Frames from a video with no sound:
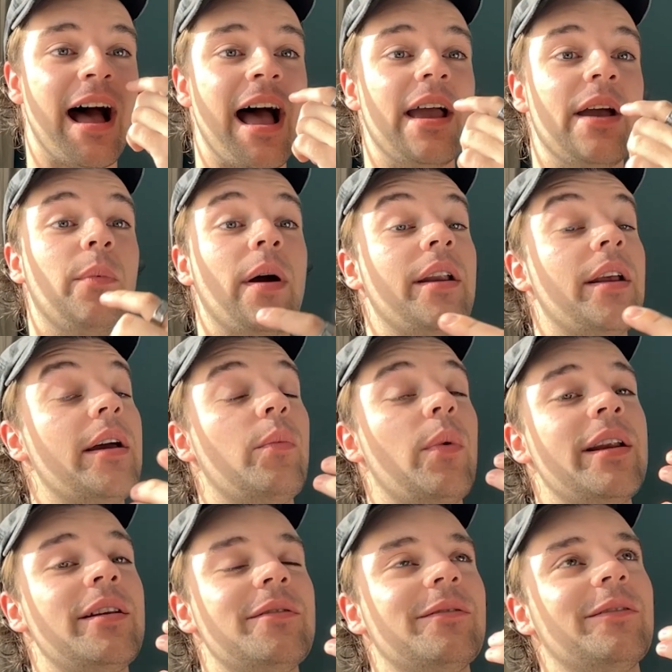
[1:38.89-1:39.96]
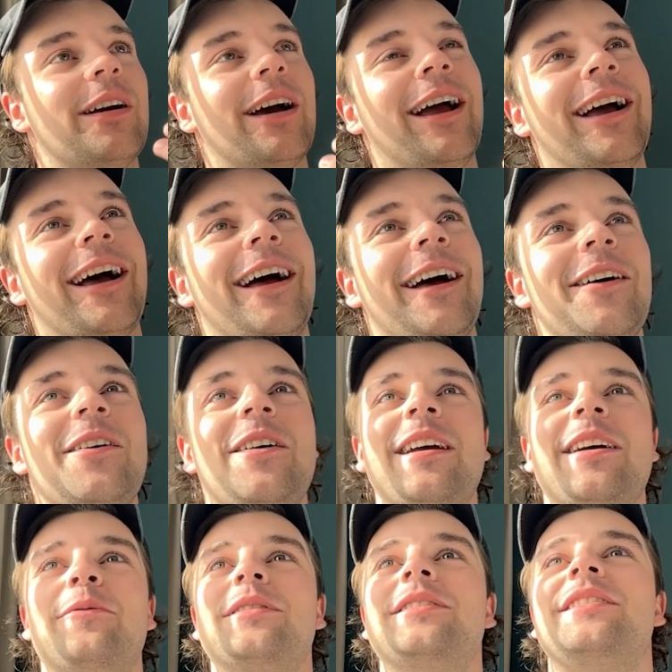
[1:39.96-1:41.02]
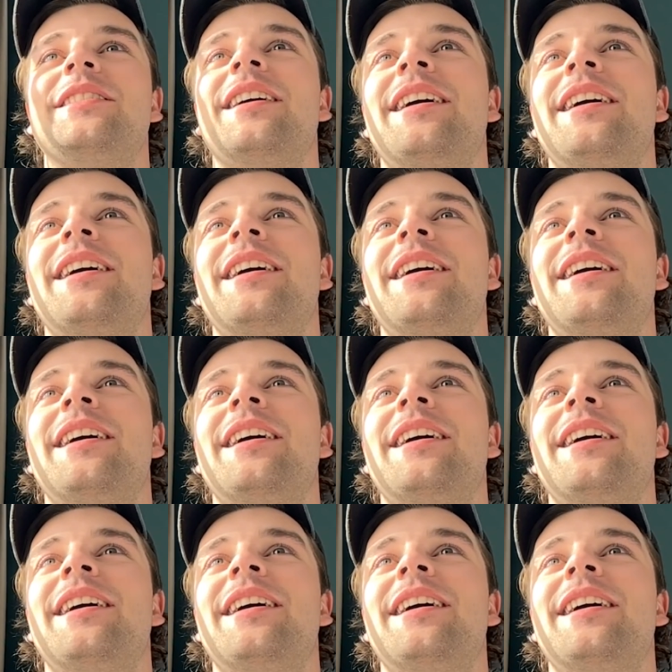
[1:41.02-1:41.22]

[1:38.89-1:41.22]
It went. It was